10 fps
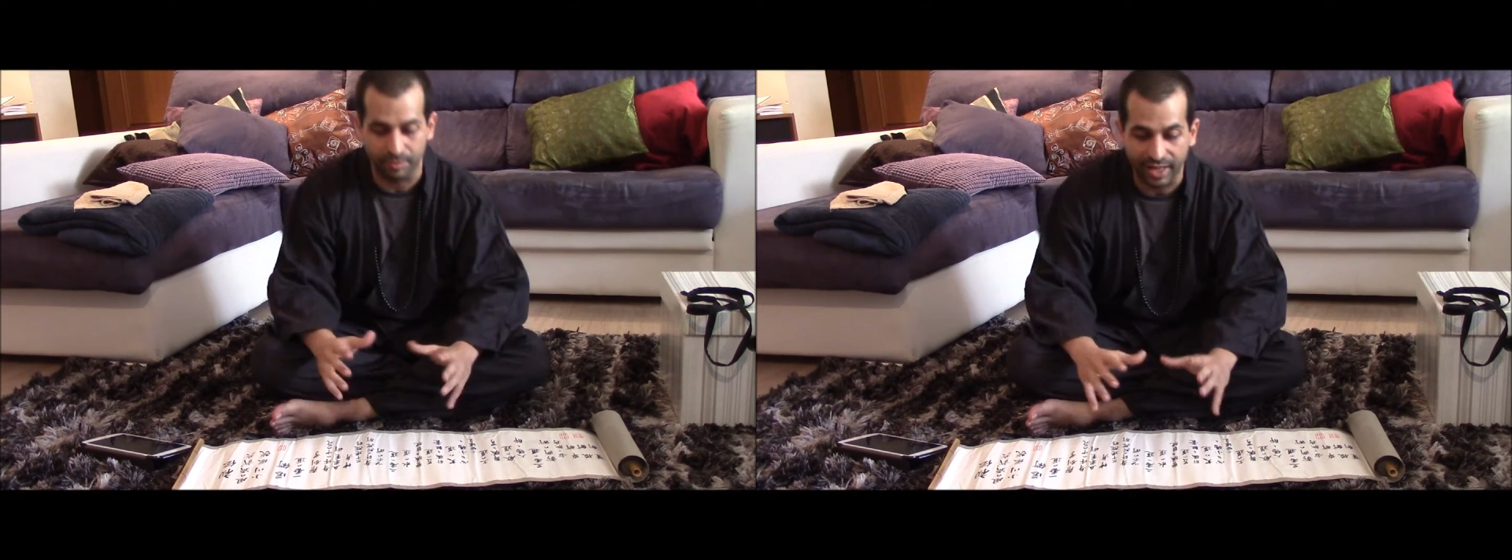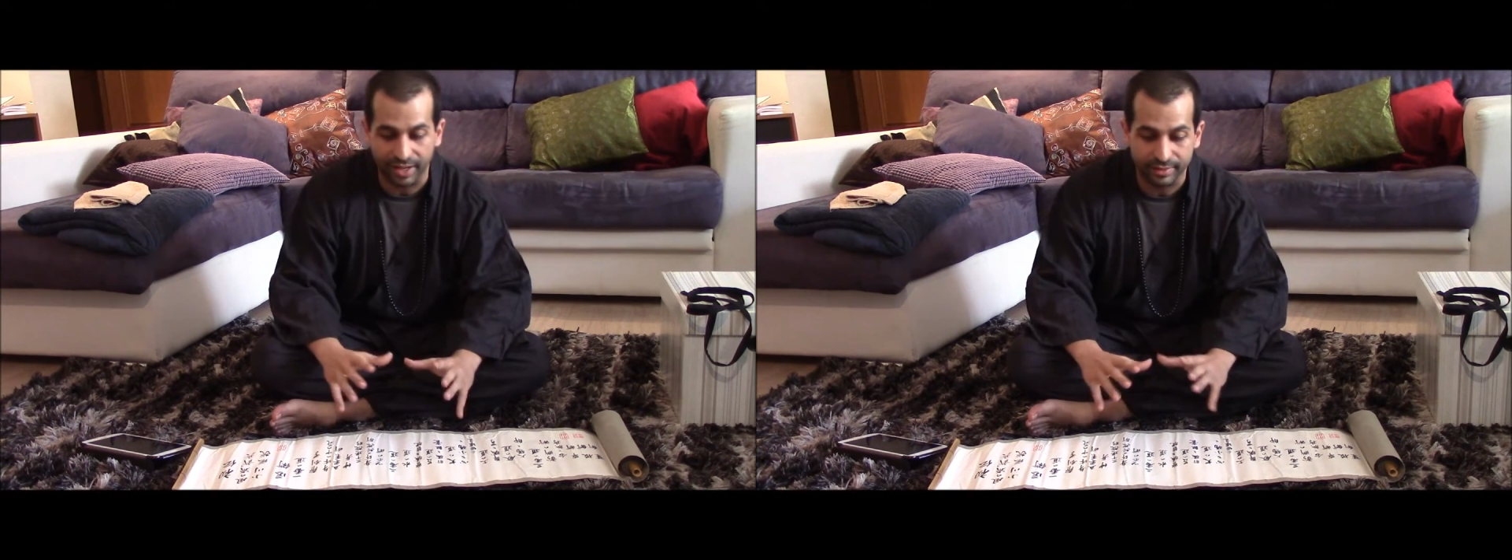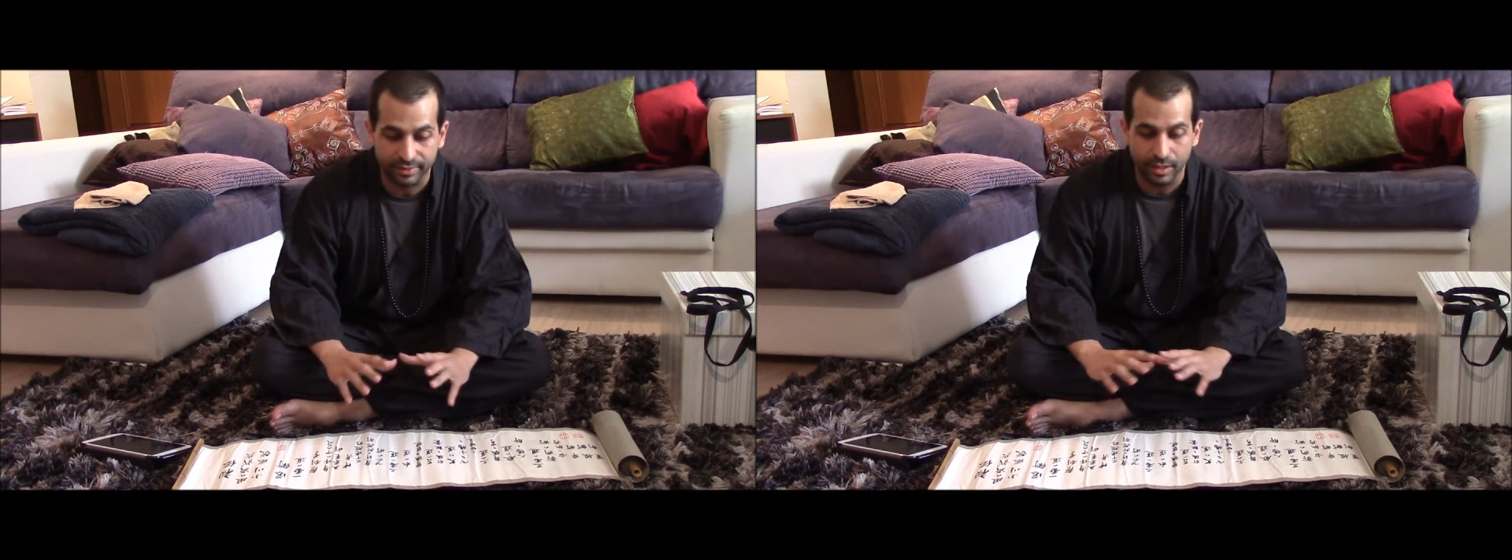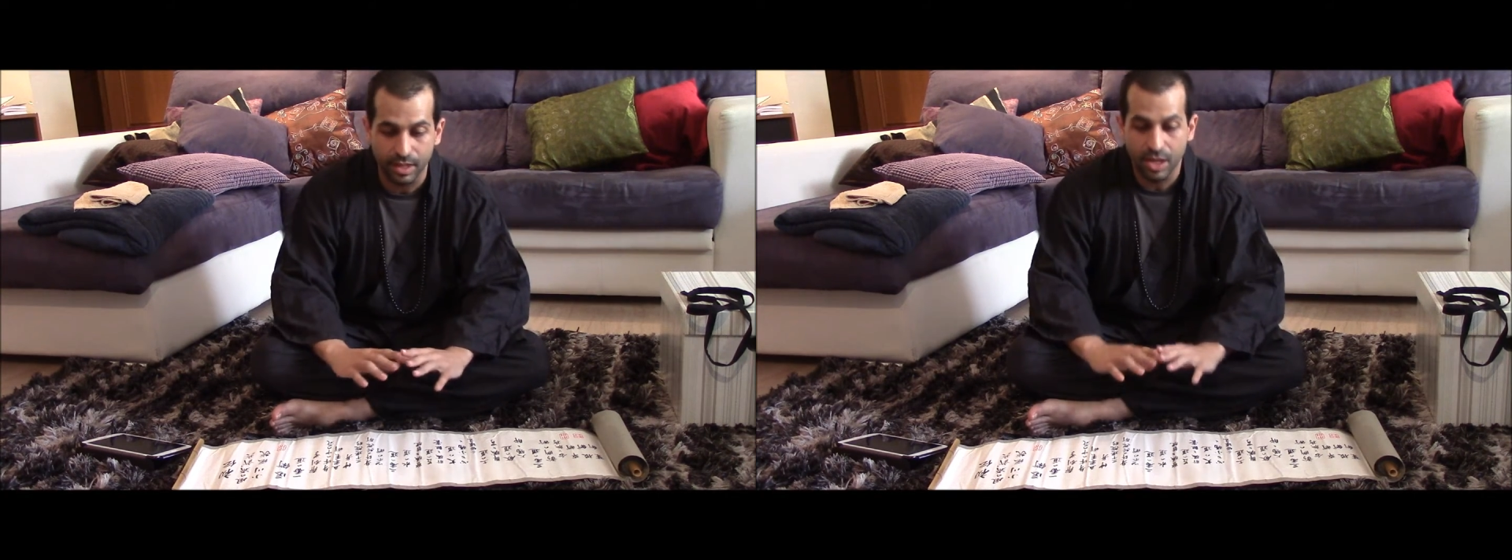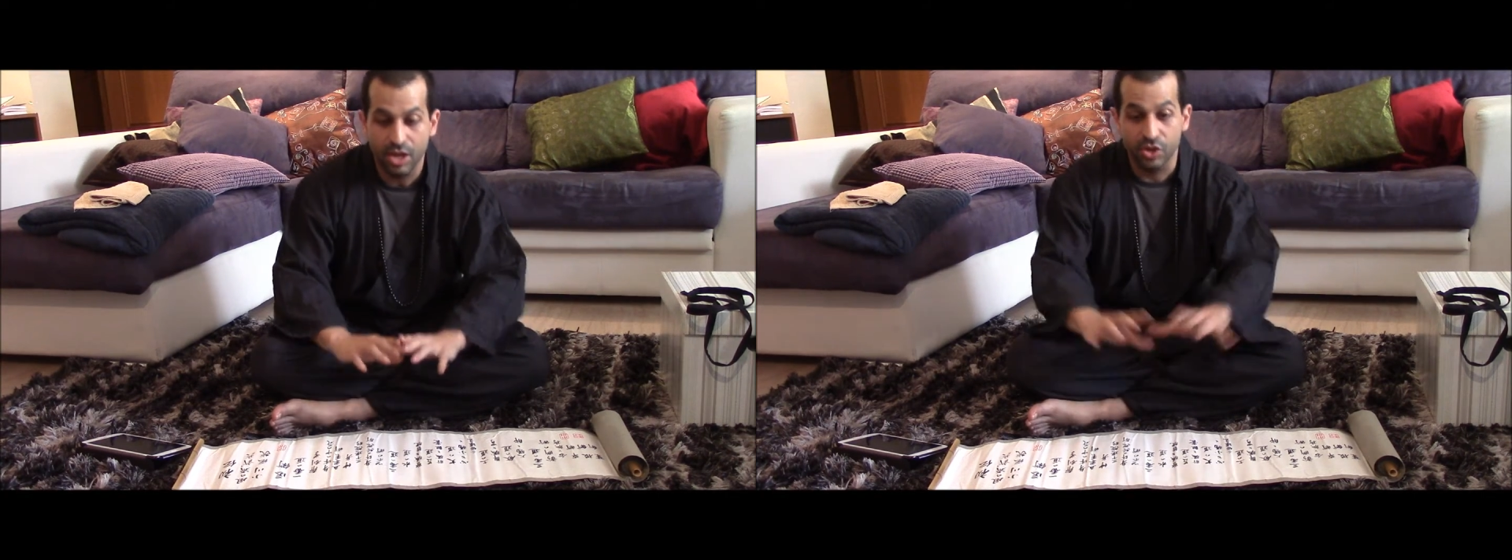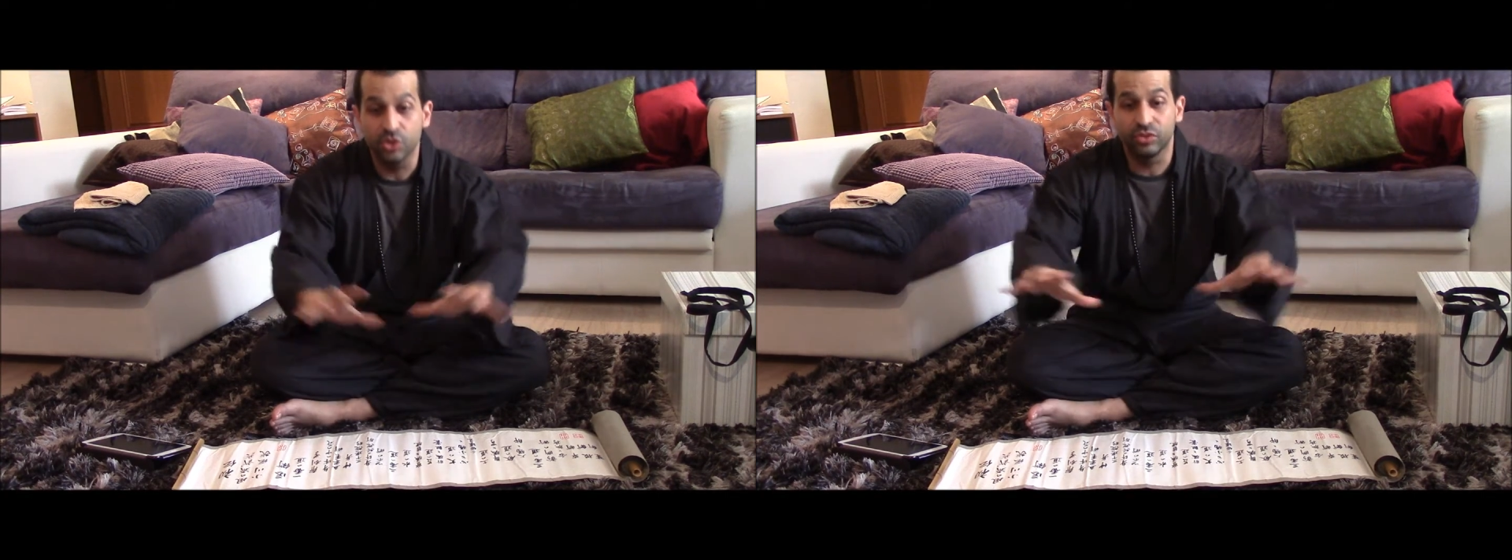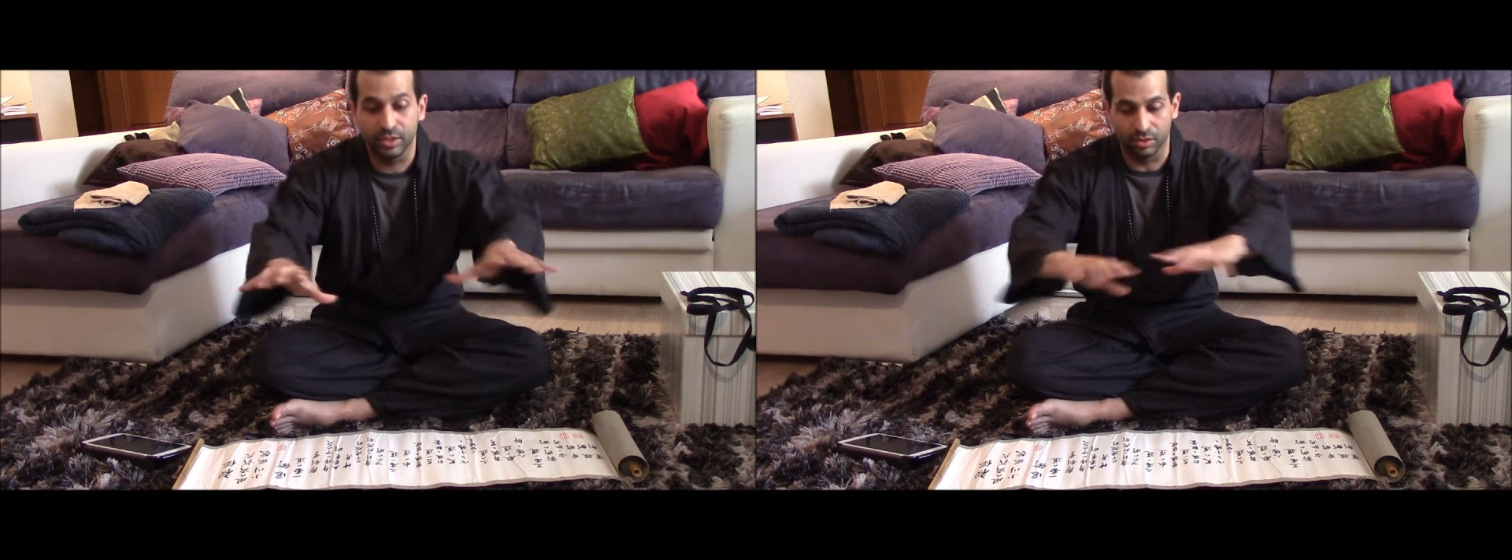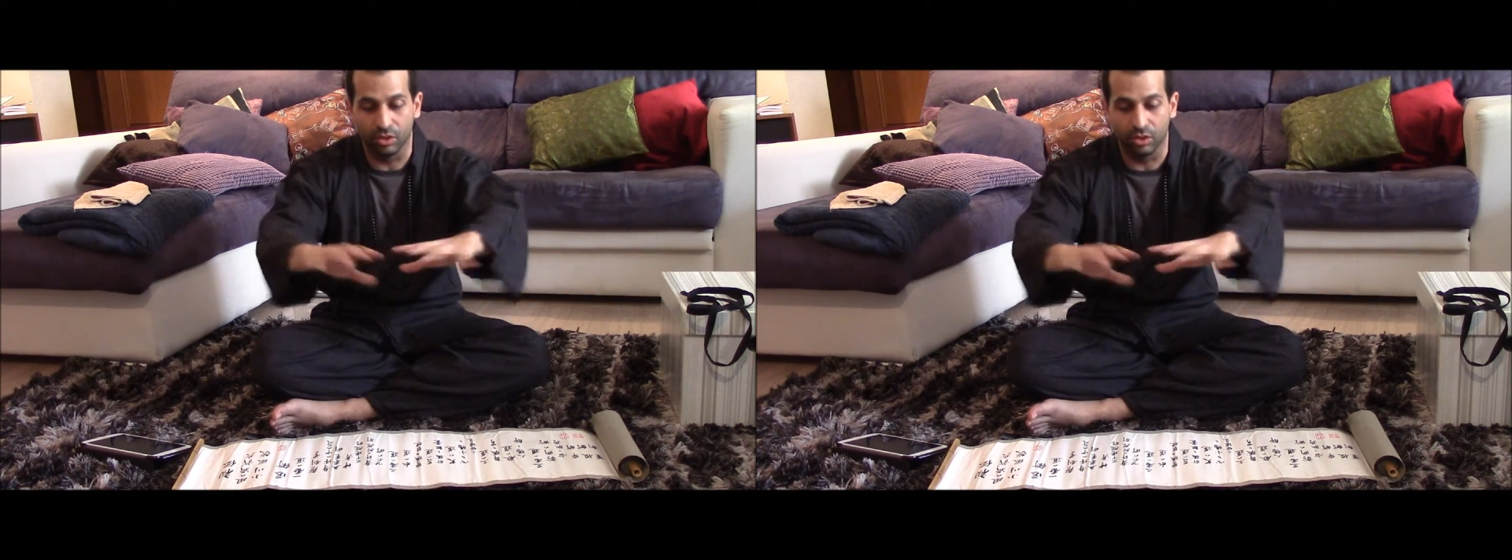balance. Using